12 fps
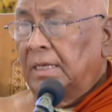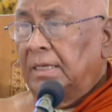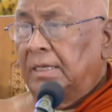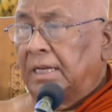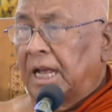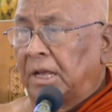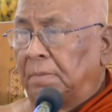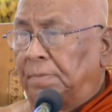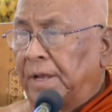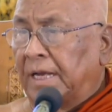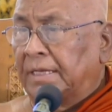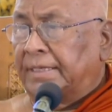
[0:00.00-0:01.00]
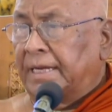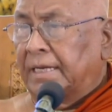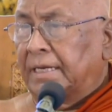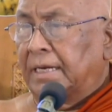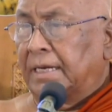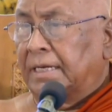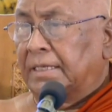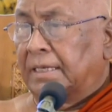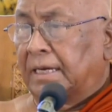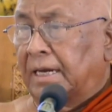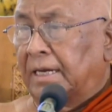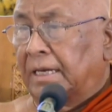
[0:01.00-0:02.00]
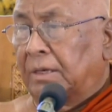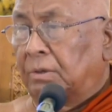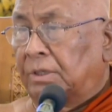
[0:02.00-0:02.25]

Yampia Chenan as a Garigo